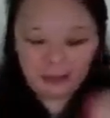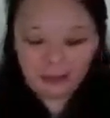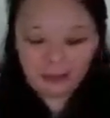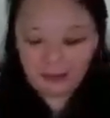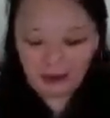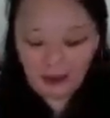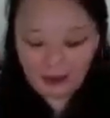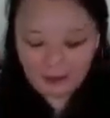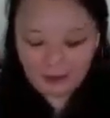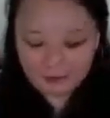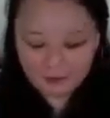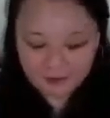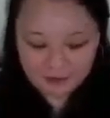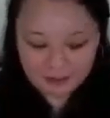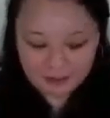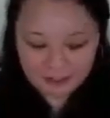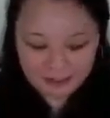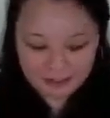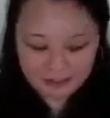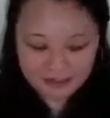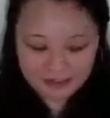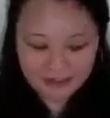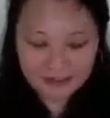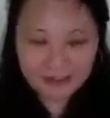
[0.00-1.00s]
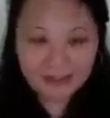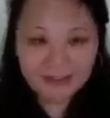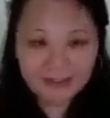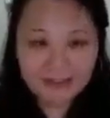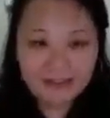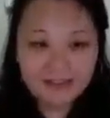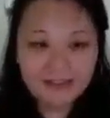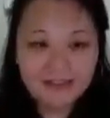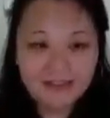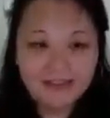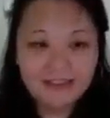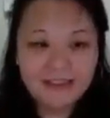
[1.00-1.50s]
So for instance,
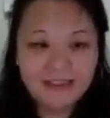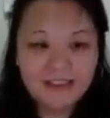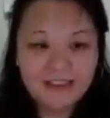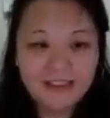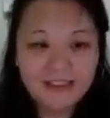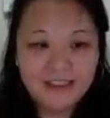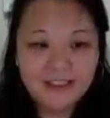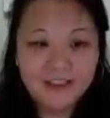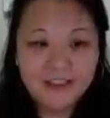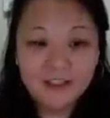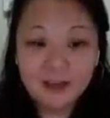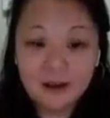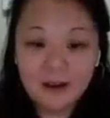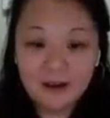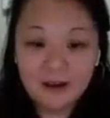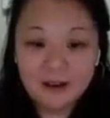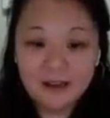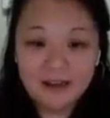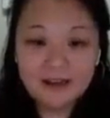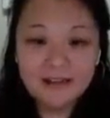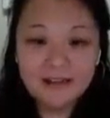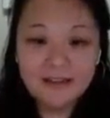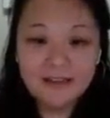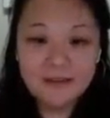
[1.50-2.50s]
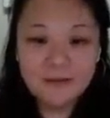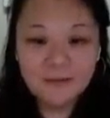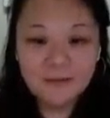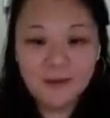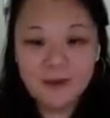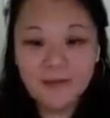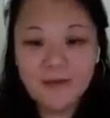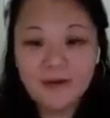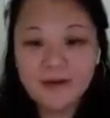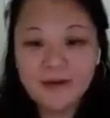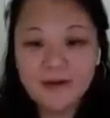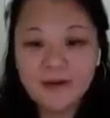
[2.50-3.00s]
I hope that after
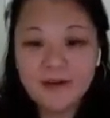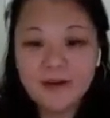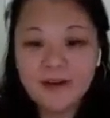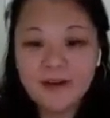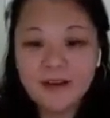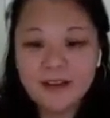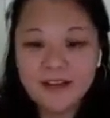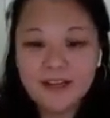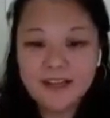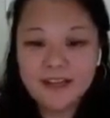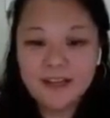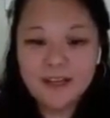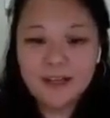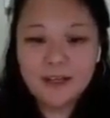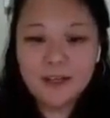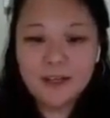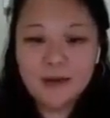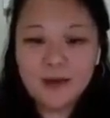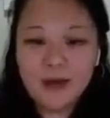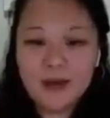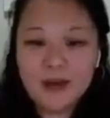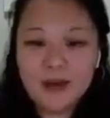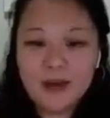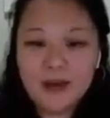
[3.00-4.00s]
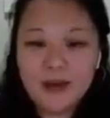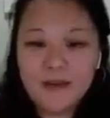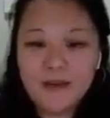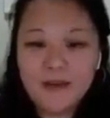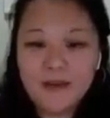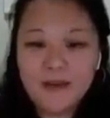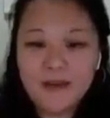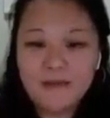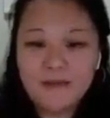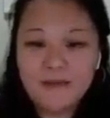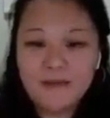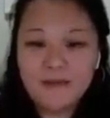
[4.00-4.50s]
this talk,
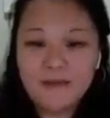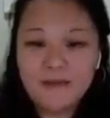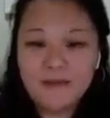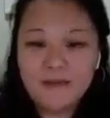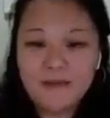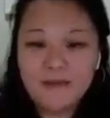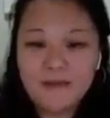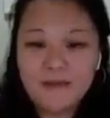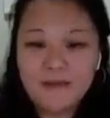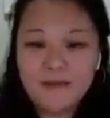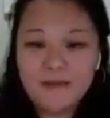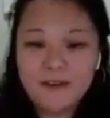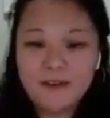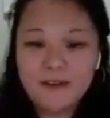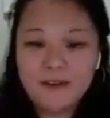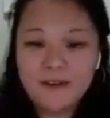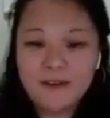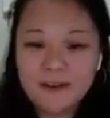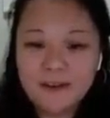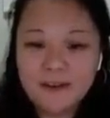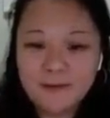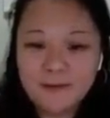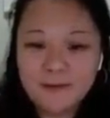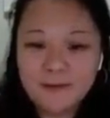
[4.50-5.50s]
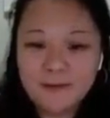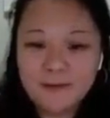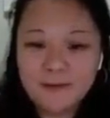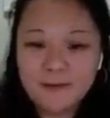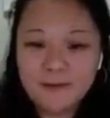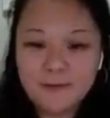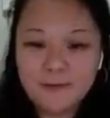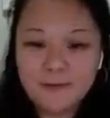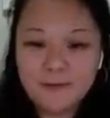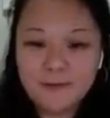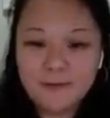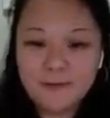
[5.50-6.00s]
this webinar, you have
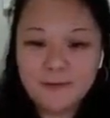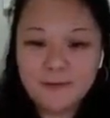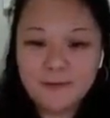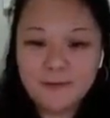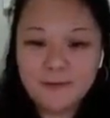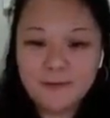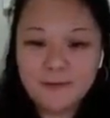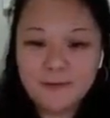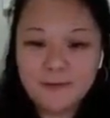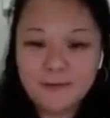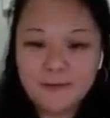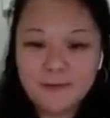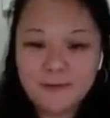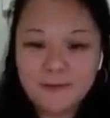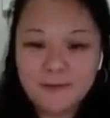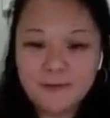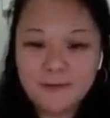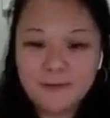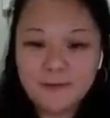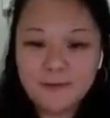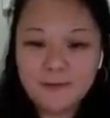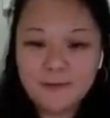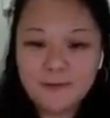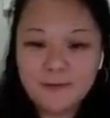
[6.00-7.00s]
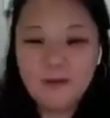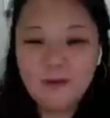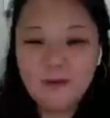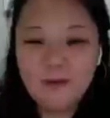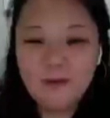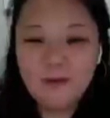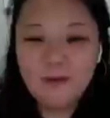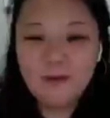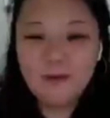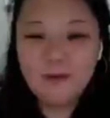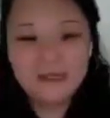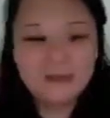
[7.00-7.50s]
enough
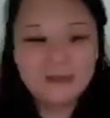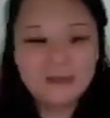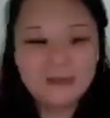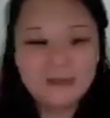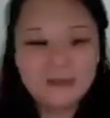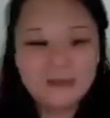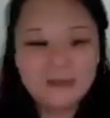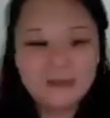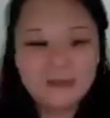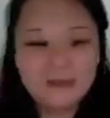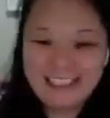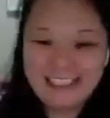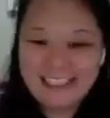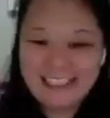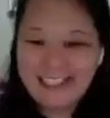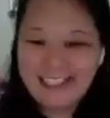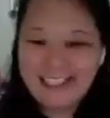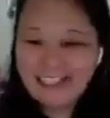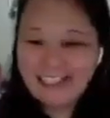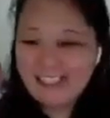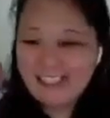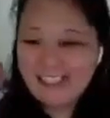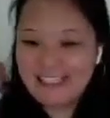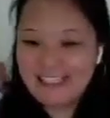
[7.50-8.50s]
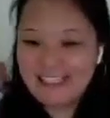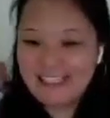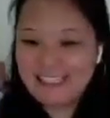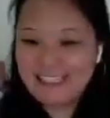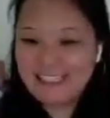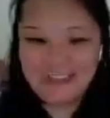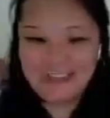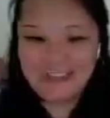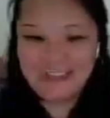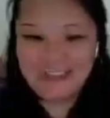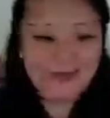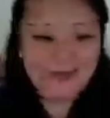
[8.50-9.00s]
feel to
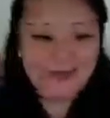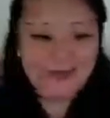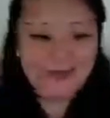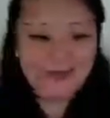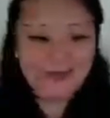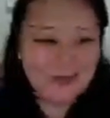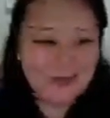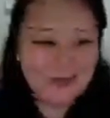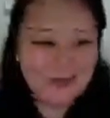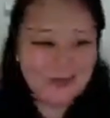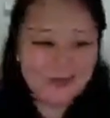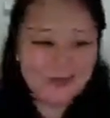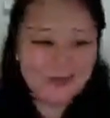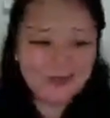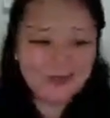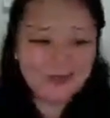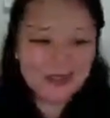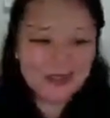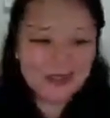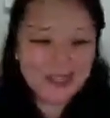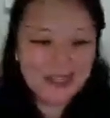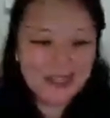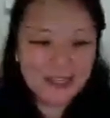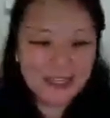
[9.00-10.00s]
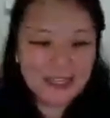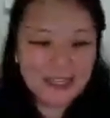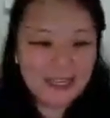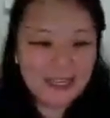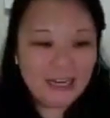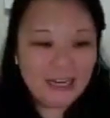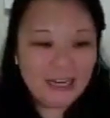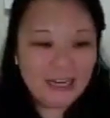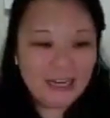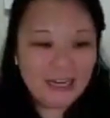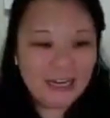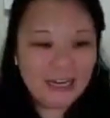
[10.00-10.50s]
keep you entertained for some
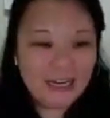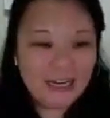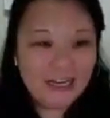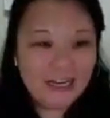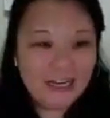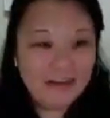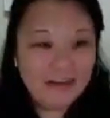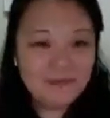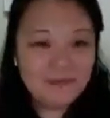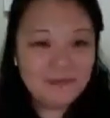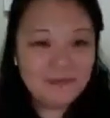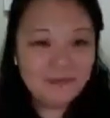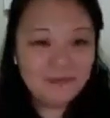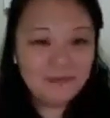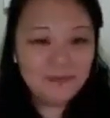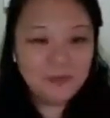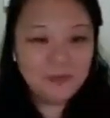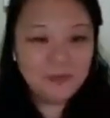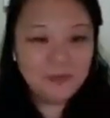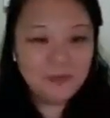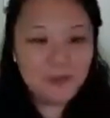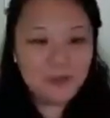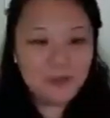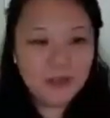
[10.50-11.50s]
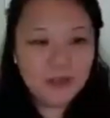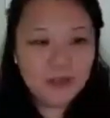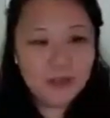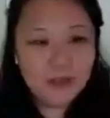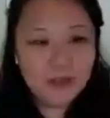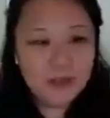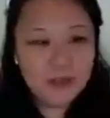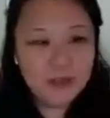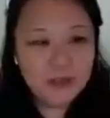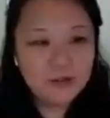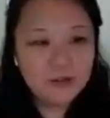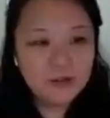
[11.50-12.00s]
time studying
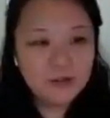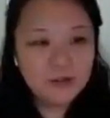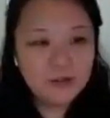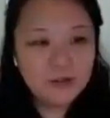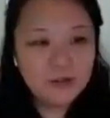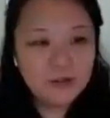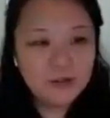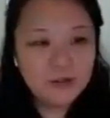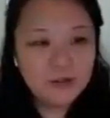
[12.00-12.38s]
on your own.